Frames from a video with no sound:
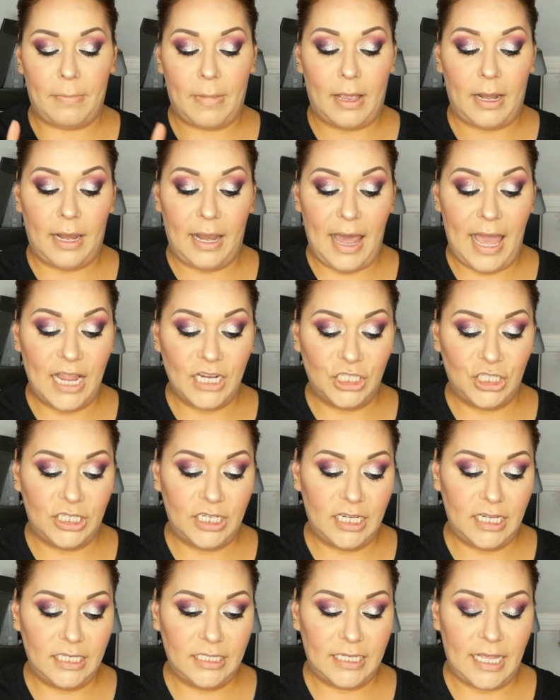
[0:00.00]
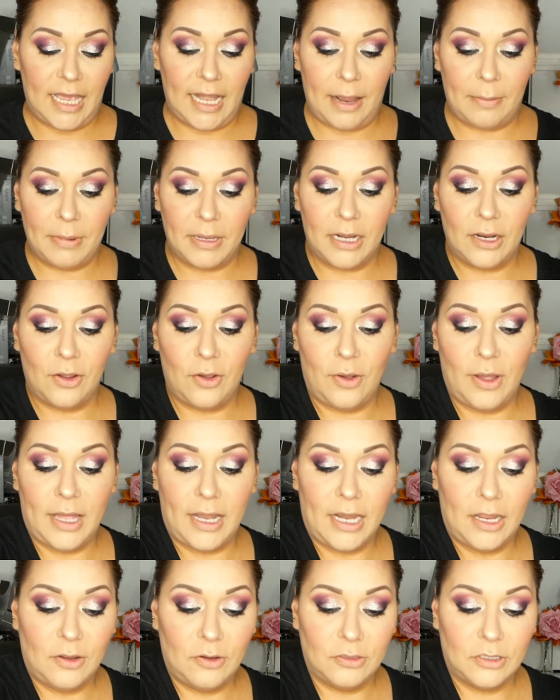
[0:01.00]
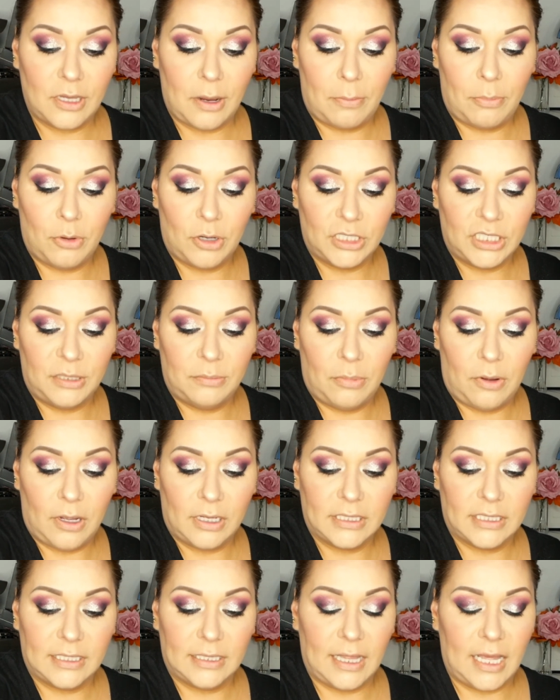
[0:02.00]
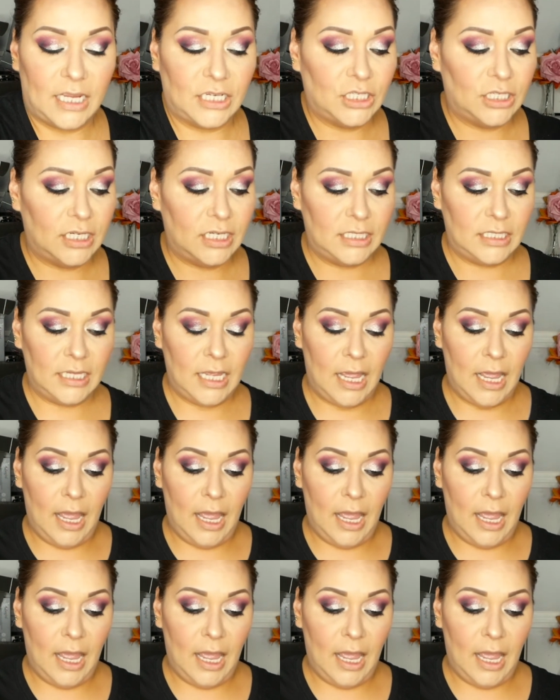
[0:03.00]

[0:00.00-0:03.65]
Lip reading: lashes, and I'm going to go ahead and use brushy box lashes.